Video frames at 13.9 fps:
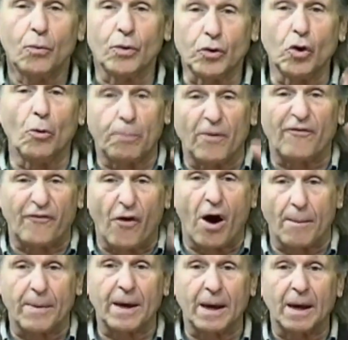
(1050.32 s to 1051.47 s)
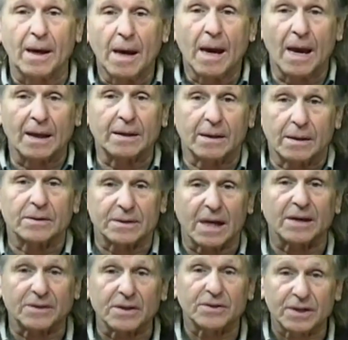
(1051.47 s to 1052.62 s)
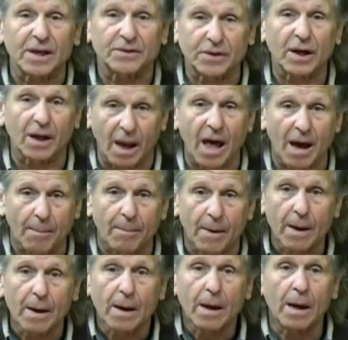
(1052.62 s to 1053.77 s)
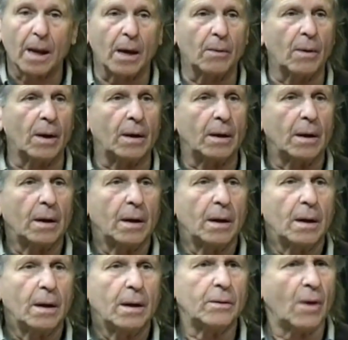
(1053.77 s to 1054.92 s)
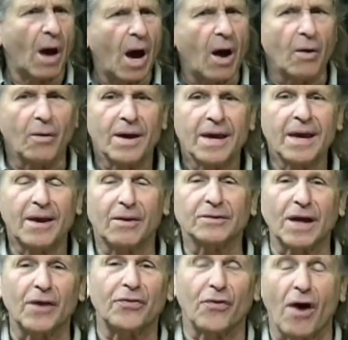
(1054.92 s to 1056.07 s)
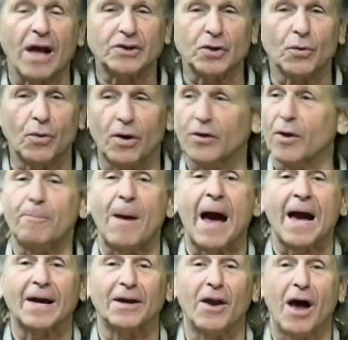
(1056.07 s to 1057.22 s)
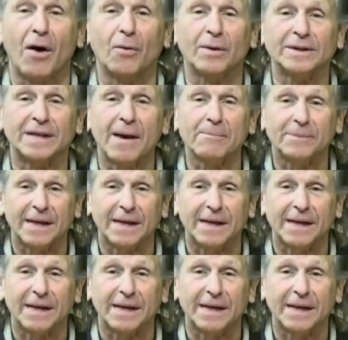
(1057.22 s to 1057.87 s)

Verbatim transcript: were you performing at such and such a club? And I went, no. He goes, I thought you were. The parking lot was empty.